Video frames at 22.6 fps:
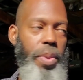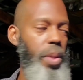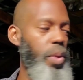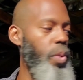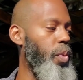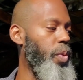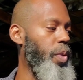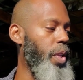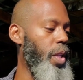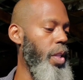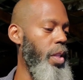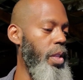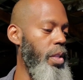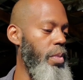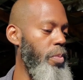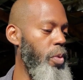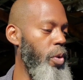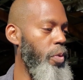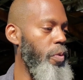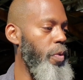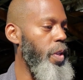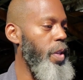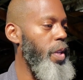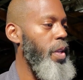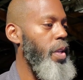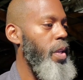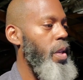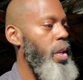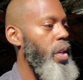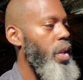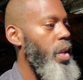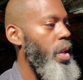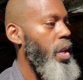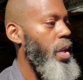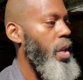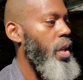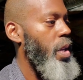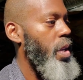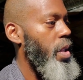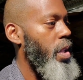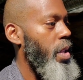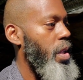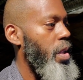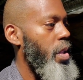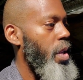was in this movie
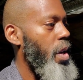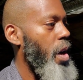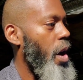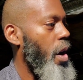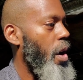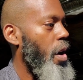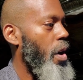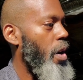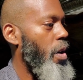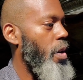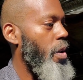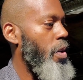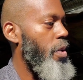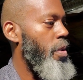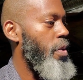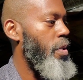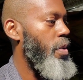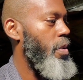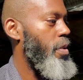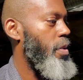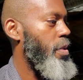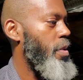called